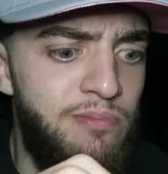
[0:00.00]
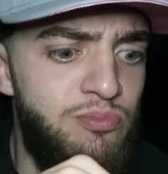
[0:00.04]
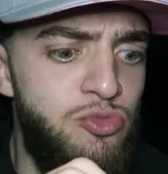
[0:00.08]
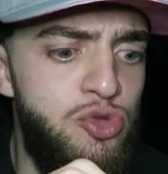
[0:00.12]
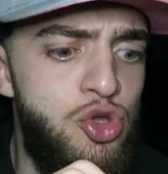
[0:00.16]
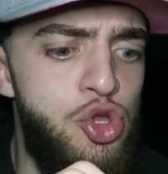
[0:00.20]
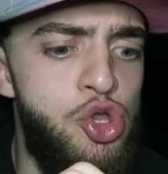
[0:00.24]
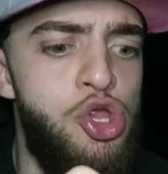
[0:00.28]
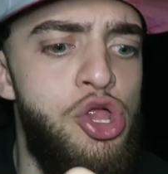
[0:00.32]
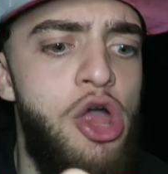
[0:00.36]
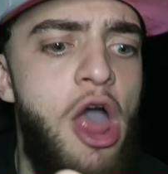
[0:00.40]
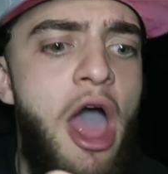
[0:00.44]

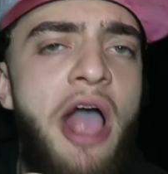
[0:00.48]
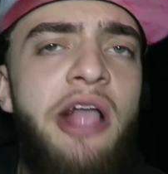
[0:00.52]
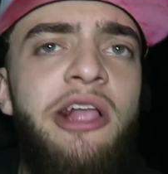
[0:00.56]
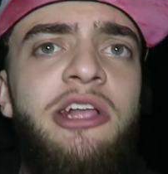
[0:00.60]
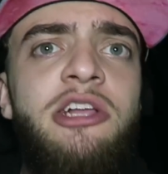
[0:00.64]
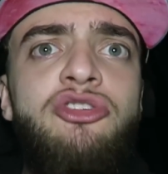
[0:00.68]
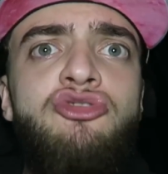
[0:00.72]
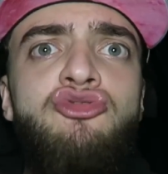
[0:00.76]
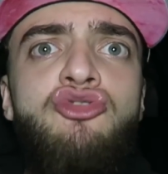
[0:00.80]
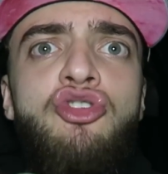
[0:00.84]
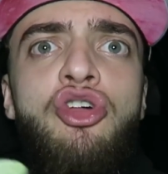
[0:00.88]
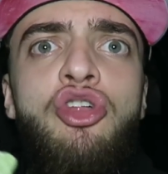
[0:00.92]
These
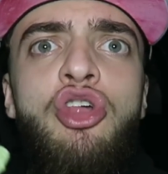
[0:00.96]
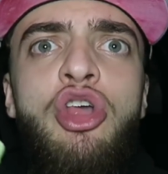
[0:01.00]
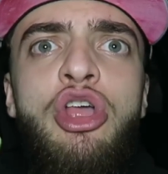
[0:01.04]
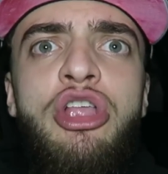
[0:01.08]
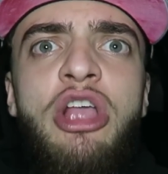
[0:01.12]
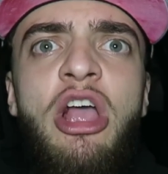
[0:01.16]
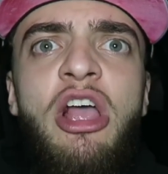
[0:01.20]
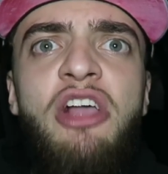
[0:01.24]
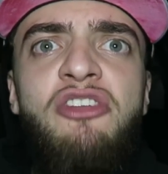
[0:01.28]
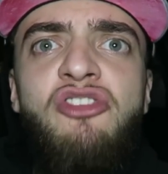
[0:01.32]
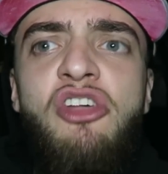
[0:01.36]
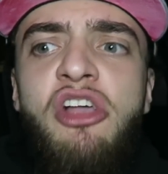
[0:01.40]
candies literally
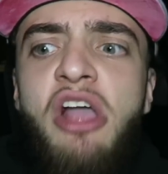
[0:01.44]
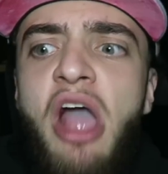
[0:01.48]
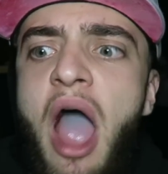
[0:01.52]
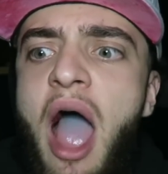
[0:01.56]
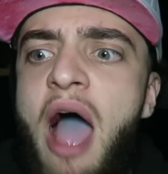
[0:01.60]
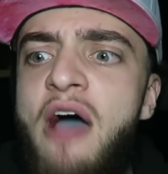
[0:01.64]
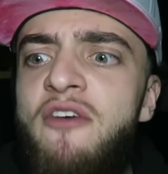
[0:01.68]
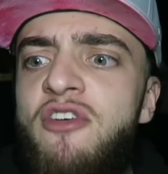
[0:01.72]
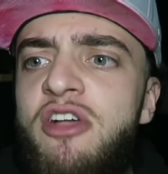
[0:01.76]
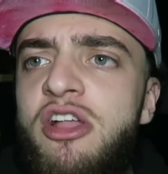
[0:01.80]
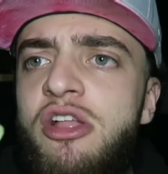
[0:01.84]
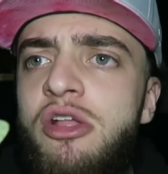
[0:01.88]
taste like
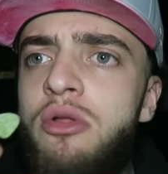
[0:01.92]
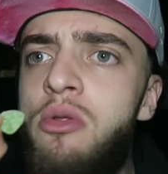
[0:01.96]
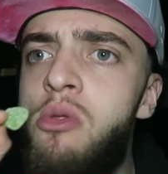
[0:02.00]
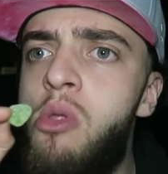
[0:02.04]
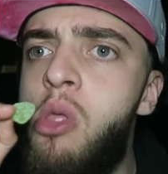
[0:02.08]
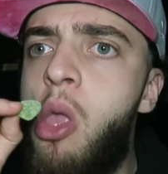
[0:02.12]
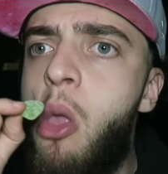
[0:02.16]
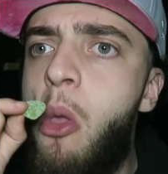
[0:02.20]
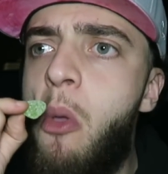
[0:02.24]
heaven.